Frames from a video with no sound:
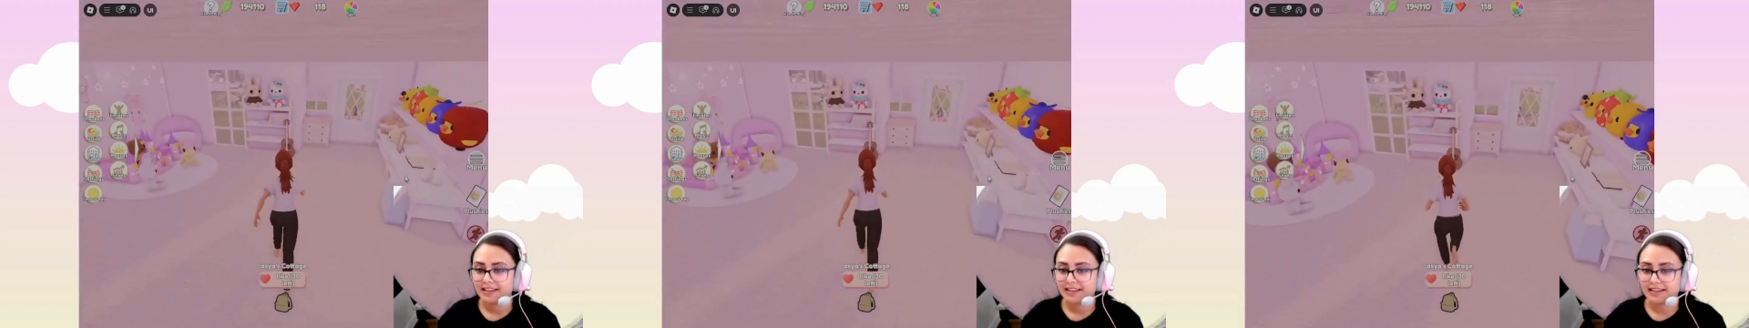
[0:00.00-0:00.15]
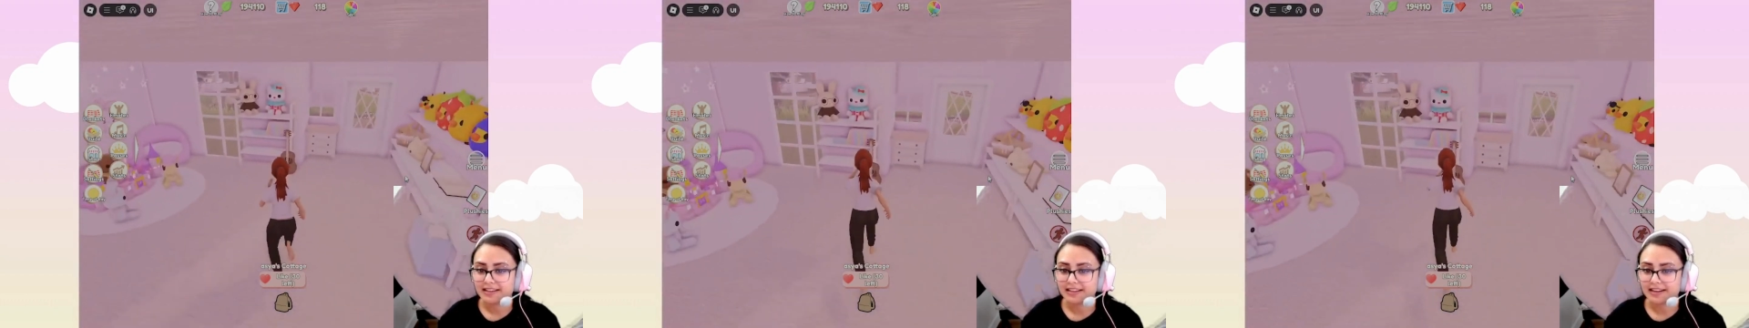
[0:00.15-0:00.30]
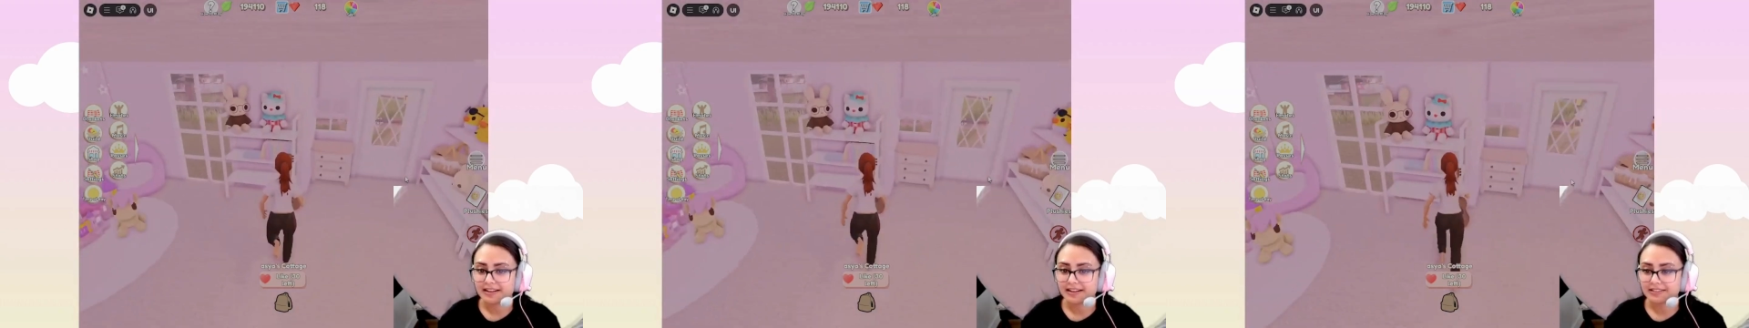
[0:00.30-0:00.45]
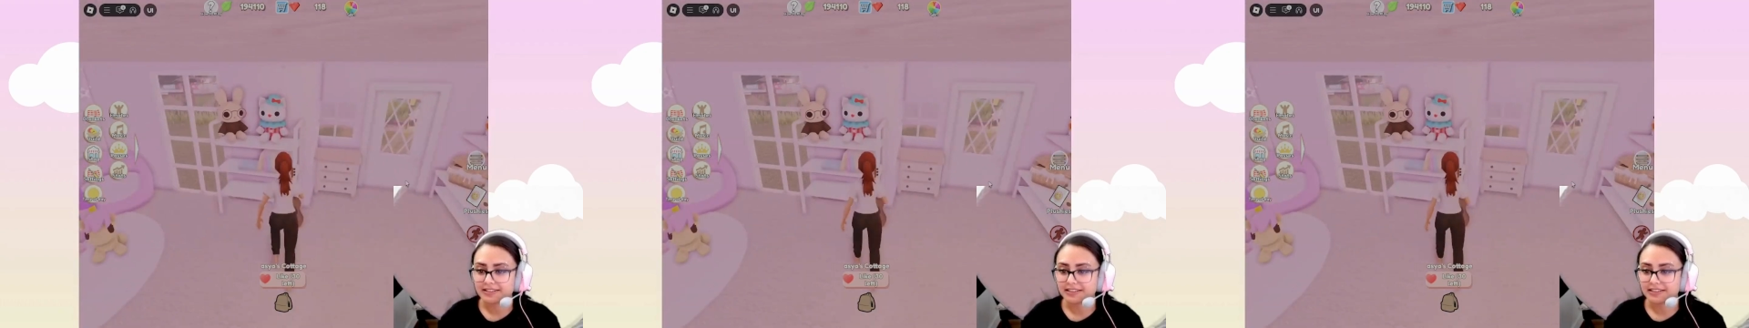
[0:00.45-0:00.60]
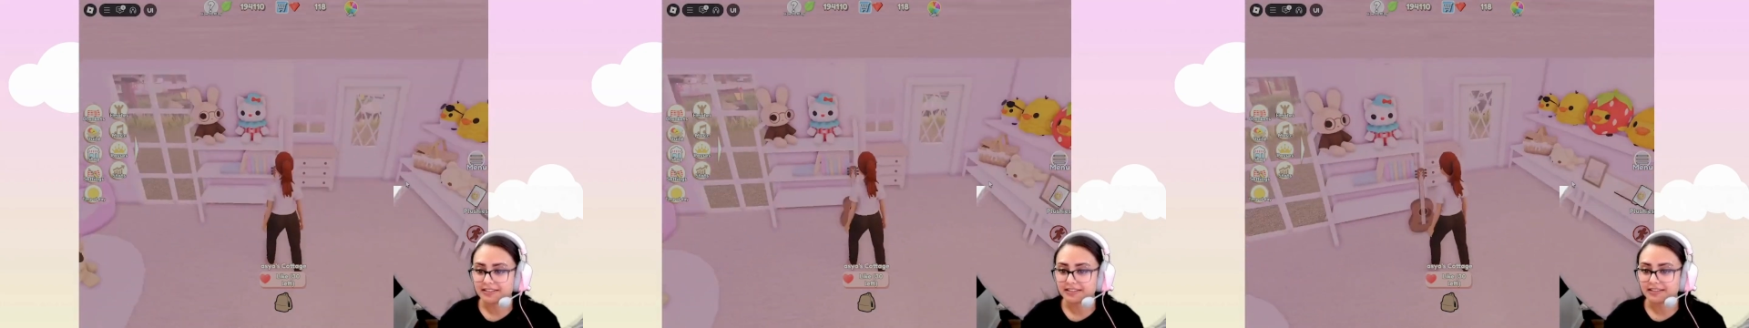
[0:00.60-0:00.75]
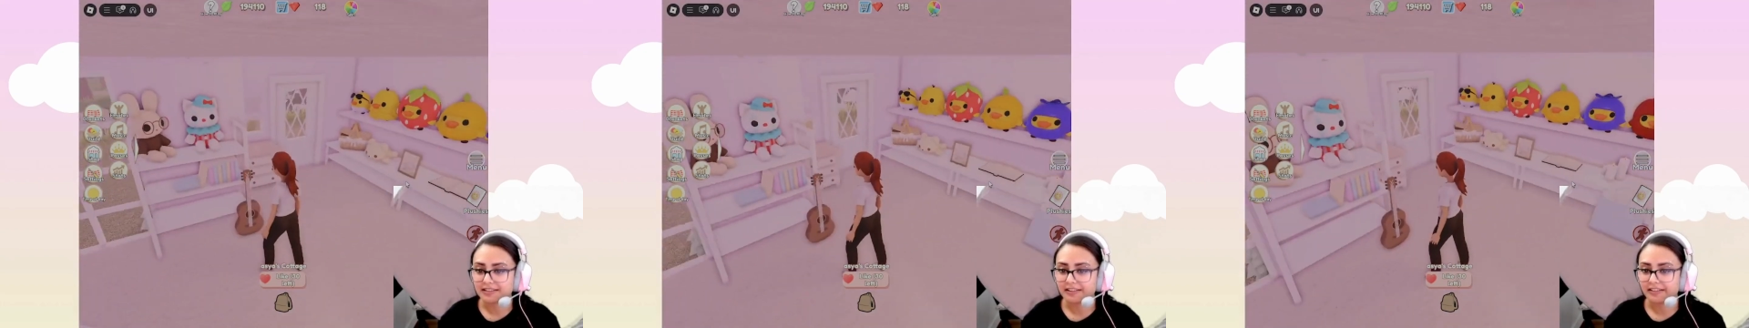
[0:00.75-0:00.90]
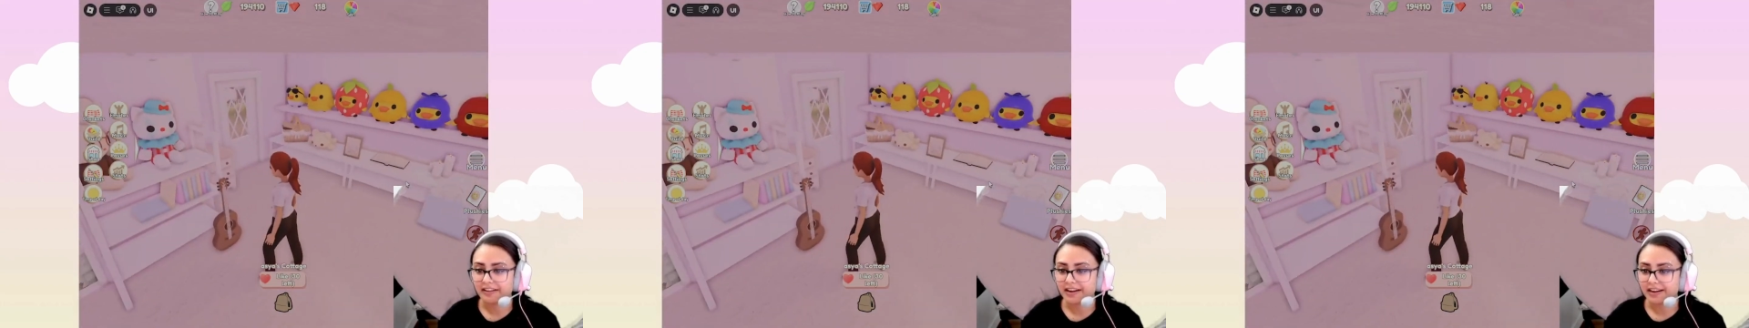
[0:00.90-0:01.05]
And I was like,
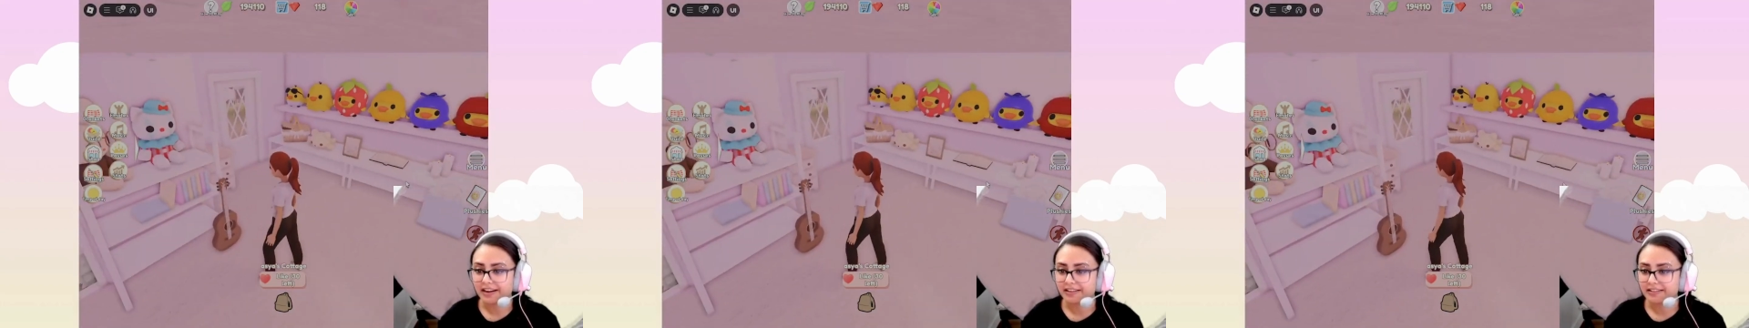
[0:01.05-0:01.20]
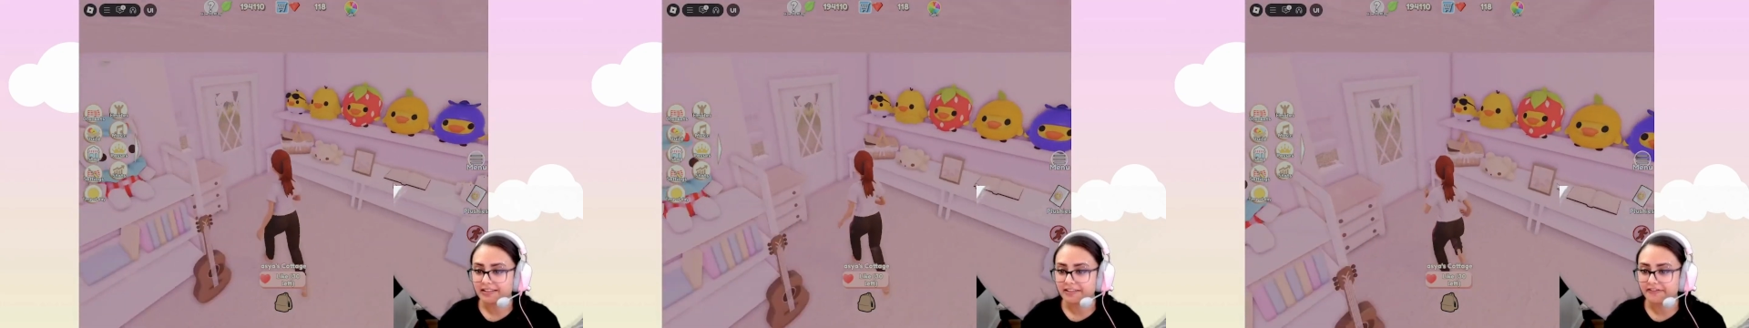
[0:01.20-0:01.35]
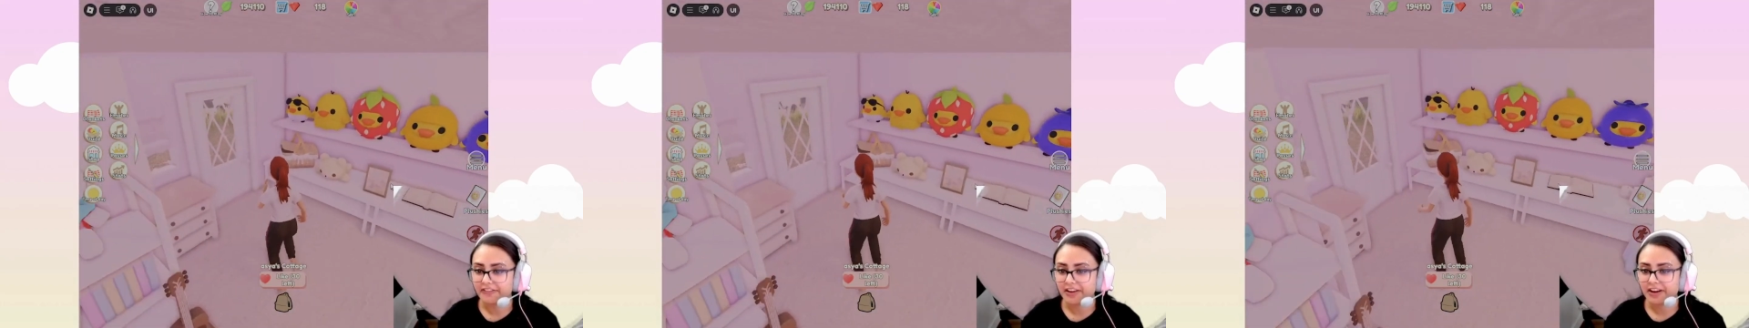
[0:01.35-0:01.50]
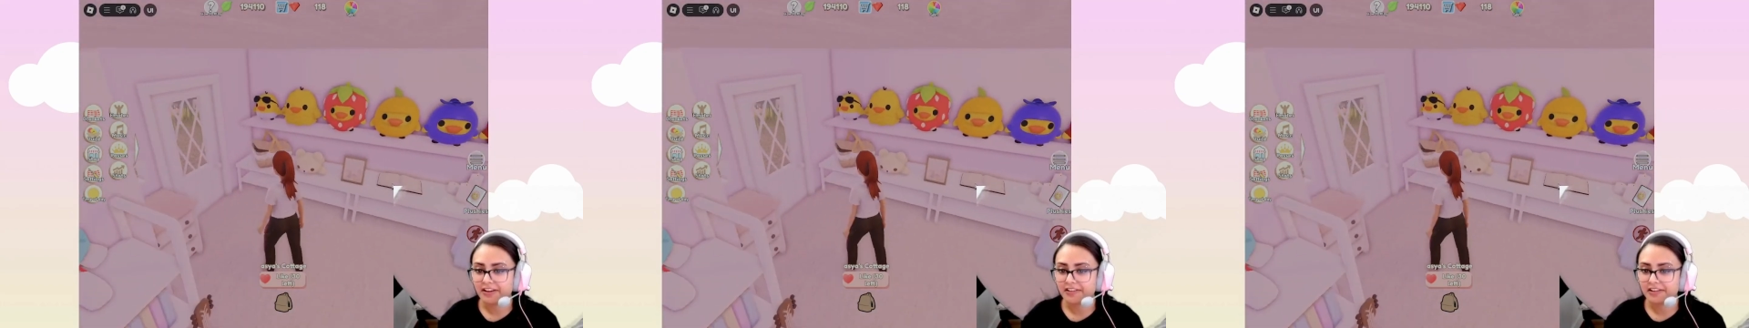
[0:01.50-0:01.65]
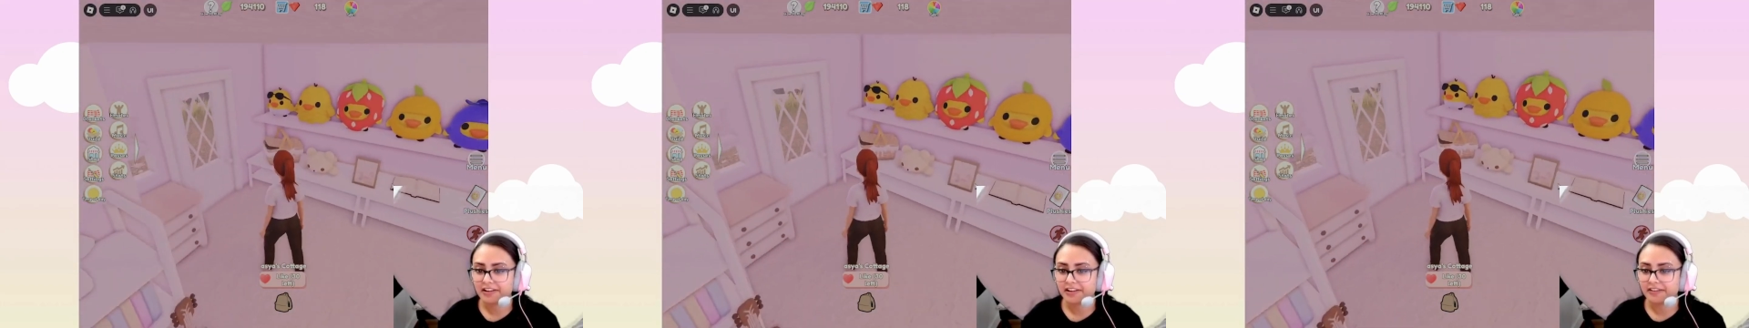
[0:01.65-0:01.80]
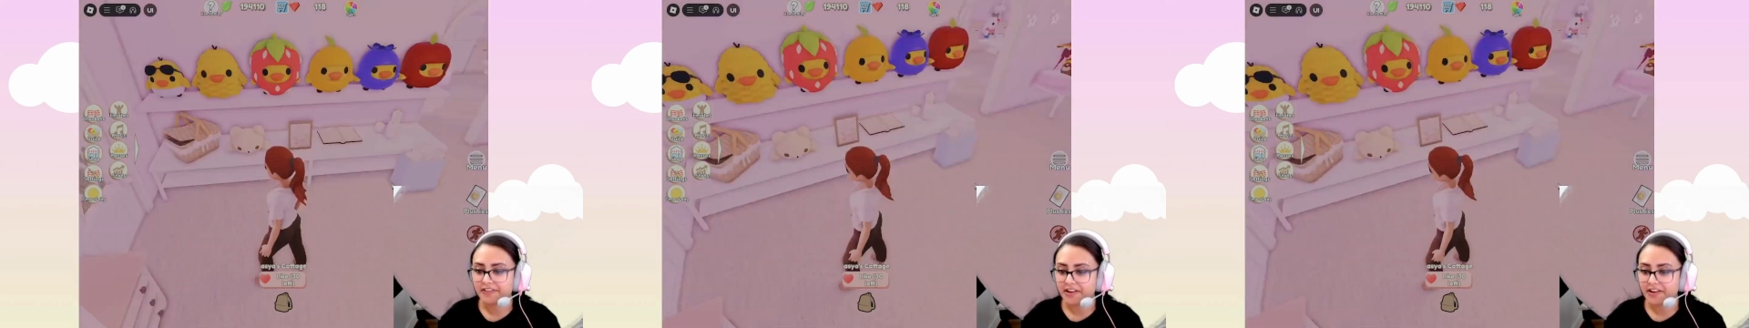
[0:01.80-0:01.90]
alright, fair enough.